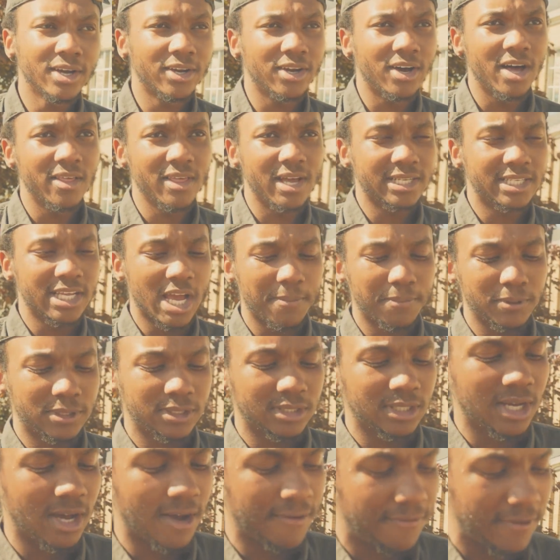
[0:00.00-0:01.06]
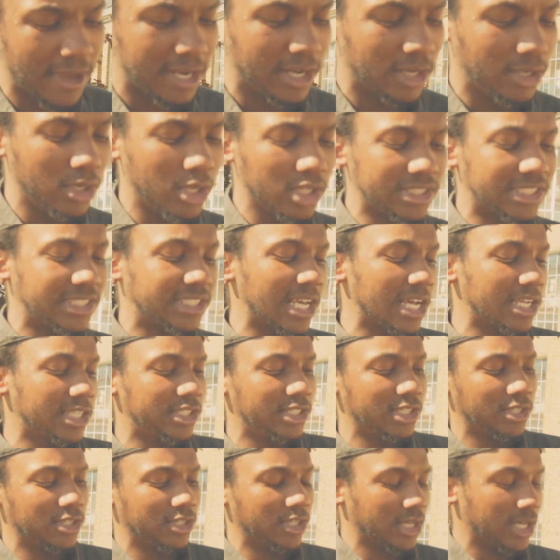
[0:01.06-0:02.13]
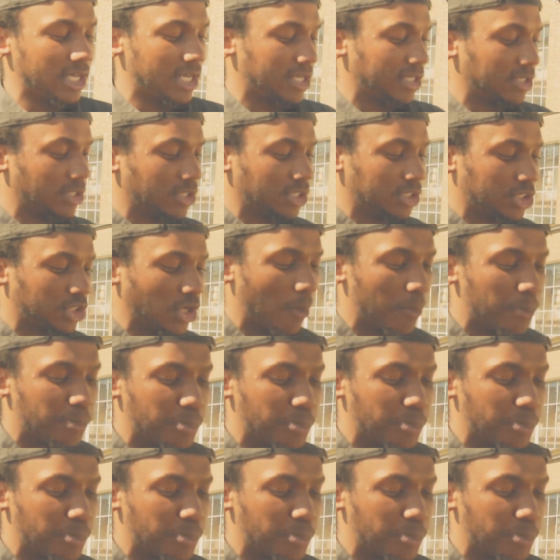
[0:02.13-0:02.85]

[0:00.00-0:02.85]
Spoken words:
and all that type of stuff. And it looks sexier. Look at it. It looks so